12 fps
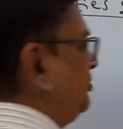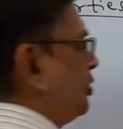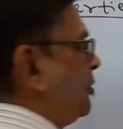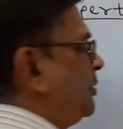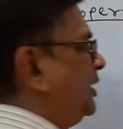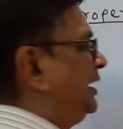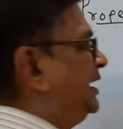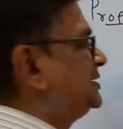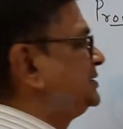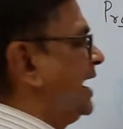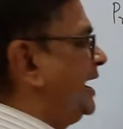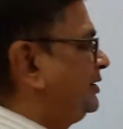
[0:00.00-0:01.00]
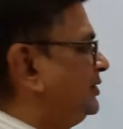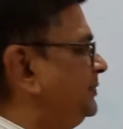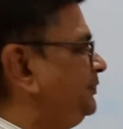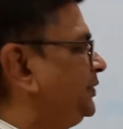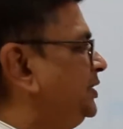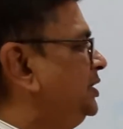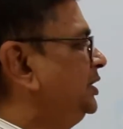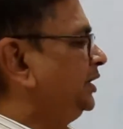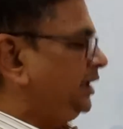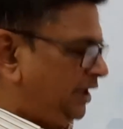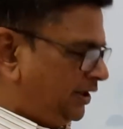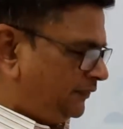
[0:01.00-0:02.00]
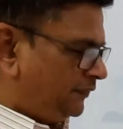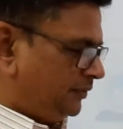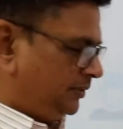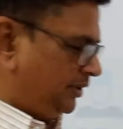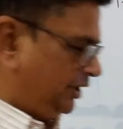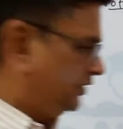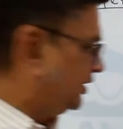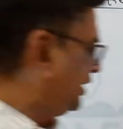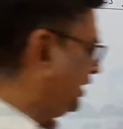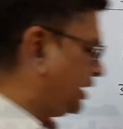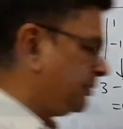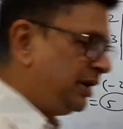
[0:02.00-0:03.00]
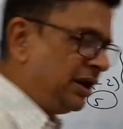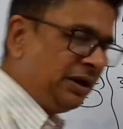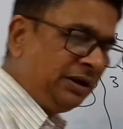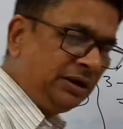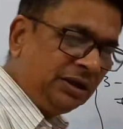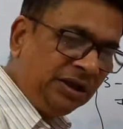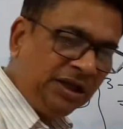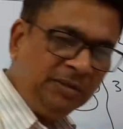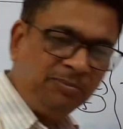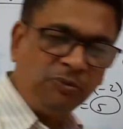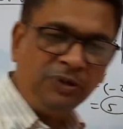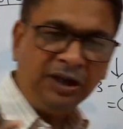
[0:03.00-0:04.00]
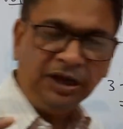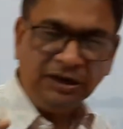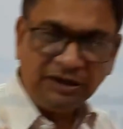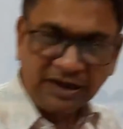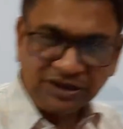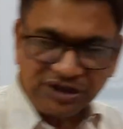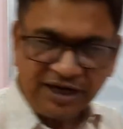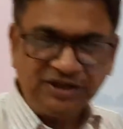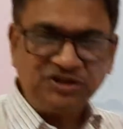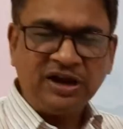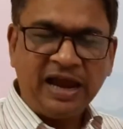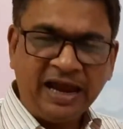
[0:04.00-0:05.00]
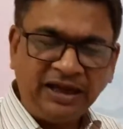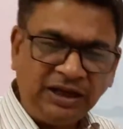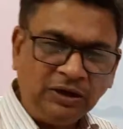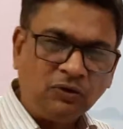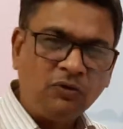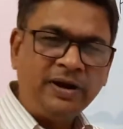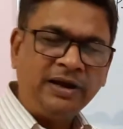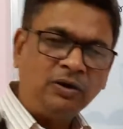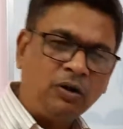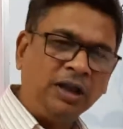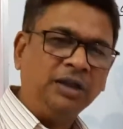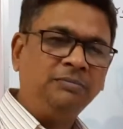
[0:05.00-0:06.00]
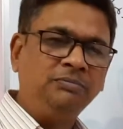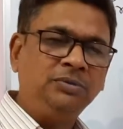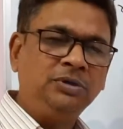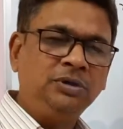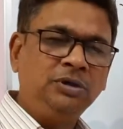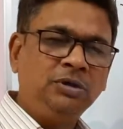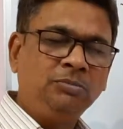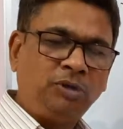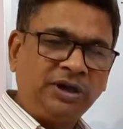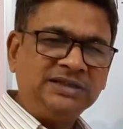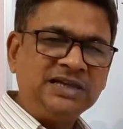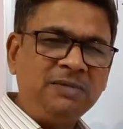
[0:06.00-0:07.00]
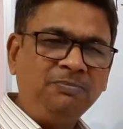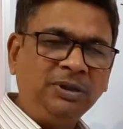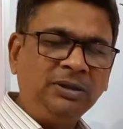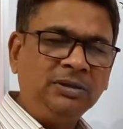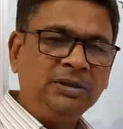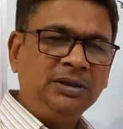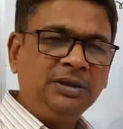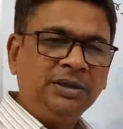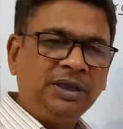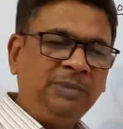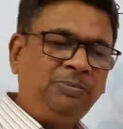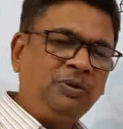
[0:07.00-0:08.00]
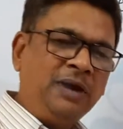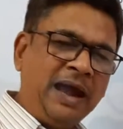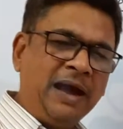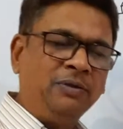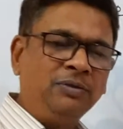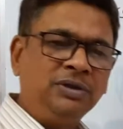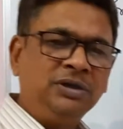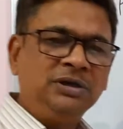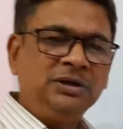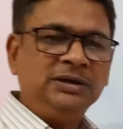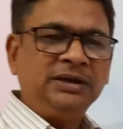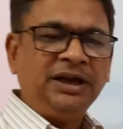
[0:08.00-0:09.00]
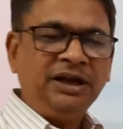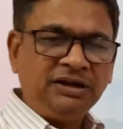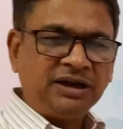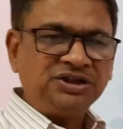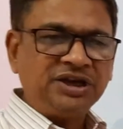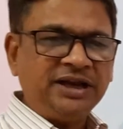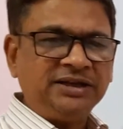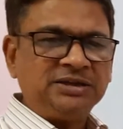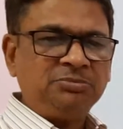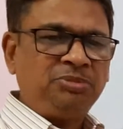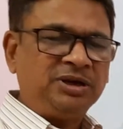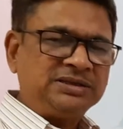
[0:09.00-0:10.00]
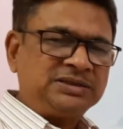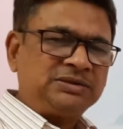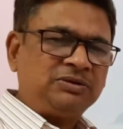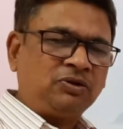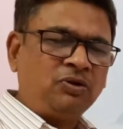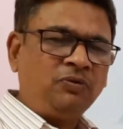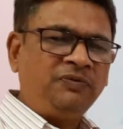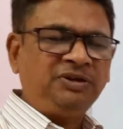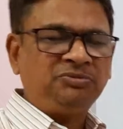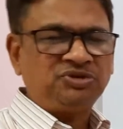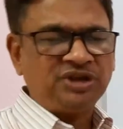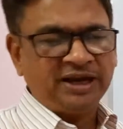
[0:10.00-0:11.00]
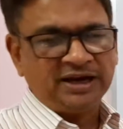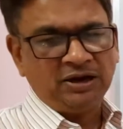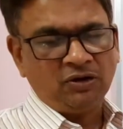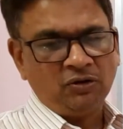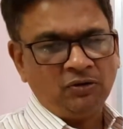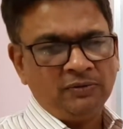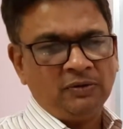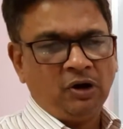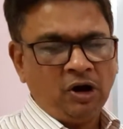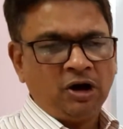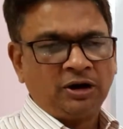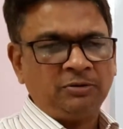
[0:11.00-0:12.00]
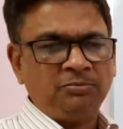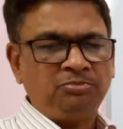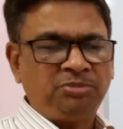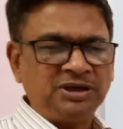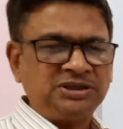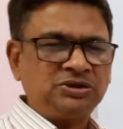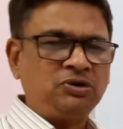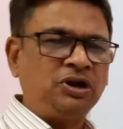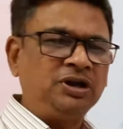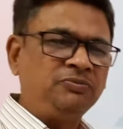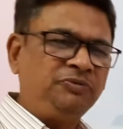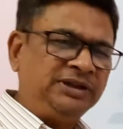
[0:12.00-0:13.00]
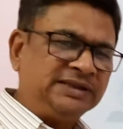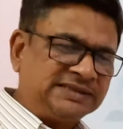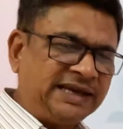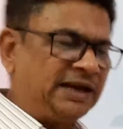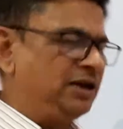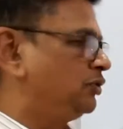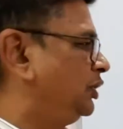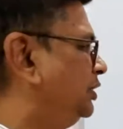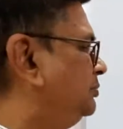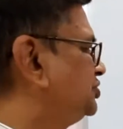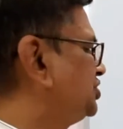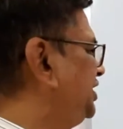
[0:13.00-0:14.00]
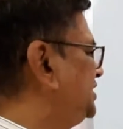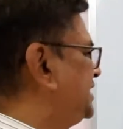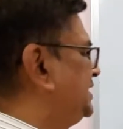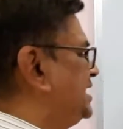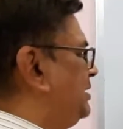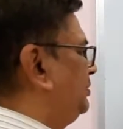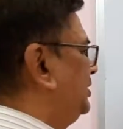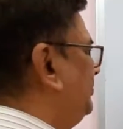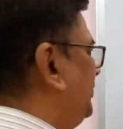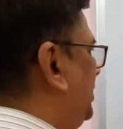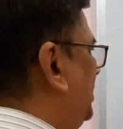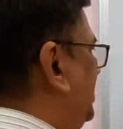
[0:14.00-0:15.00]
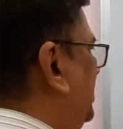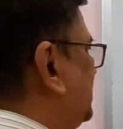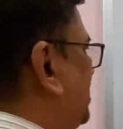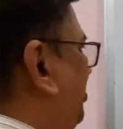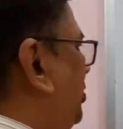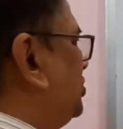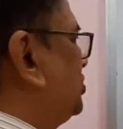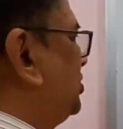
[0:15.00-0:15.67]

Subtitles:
property is that if in the determinant, if we interchange any row and column, for example, if you have interchange first row with second row or first column with second column. See this example. Suppose